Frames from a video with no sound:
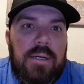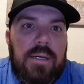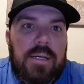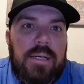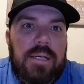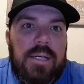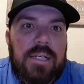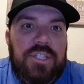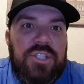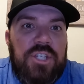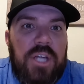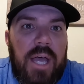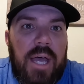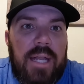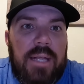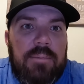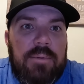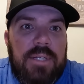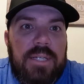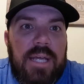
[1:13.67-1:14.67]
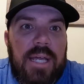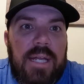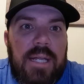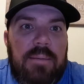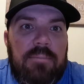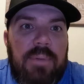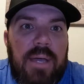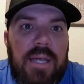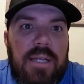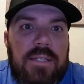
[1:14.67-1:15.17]
uh, shad
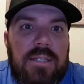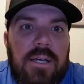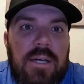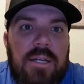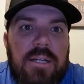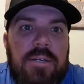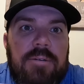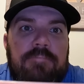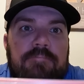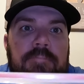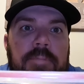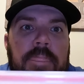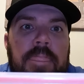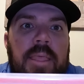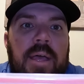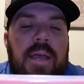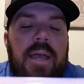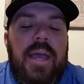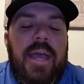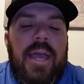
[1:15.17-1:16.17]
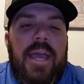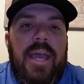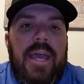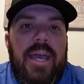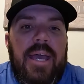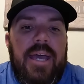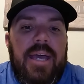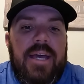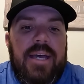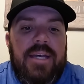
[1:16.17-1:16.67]
imitating baits on them
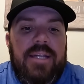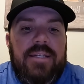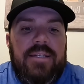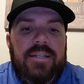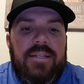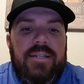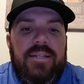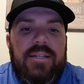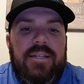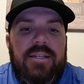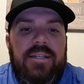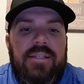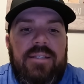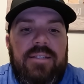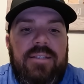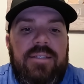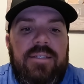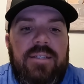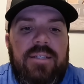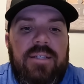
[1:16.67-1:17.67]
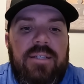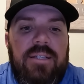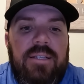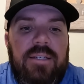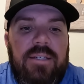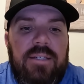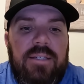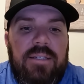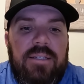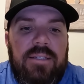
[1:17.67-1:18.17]
and
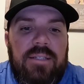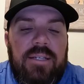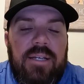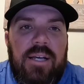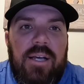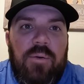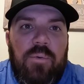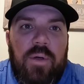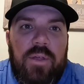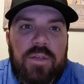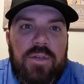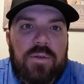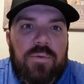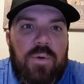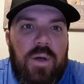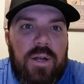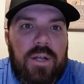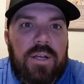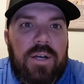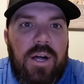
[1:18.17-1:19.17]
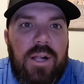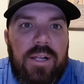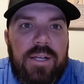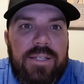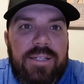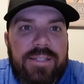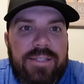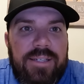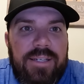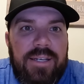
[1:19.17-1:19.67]
uh, whether you want to call
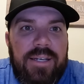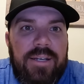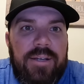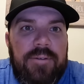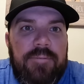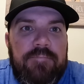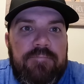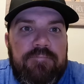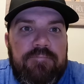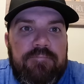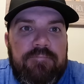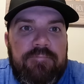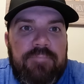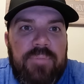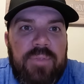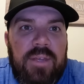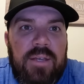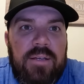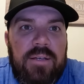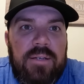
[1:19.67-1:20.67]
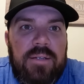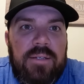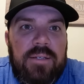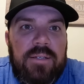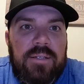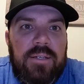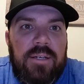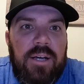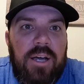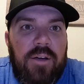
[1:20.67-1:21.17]
it uh,
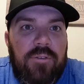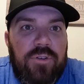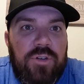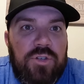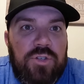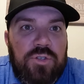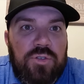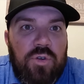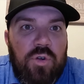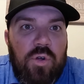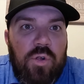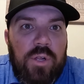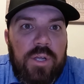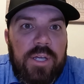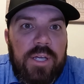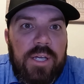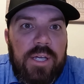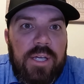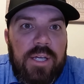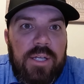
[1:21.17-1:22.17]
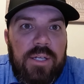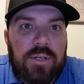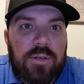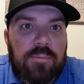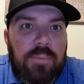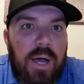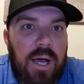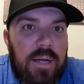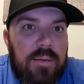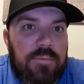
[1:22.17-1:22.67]
hover strolling or
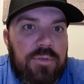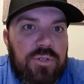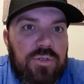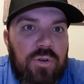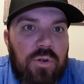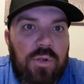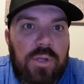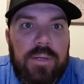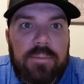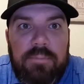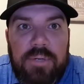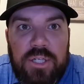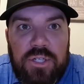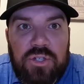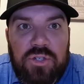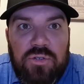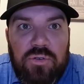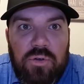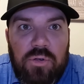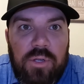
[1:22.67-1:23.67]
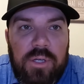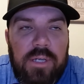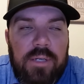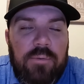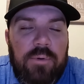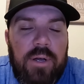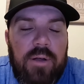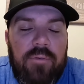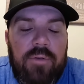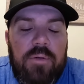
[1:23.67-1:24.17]
bottom strolling, mid strolling,
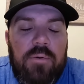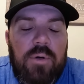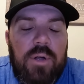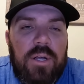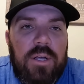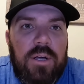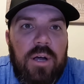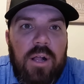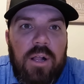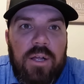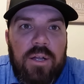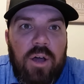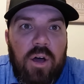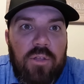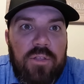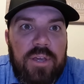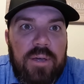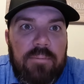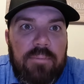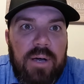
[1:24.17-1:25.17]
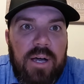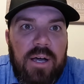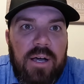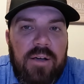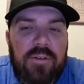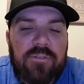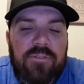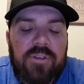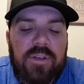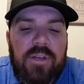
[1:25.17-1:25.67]
whatever you want to call it, all the
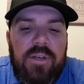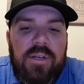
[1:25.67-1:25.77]
above,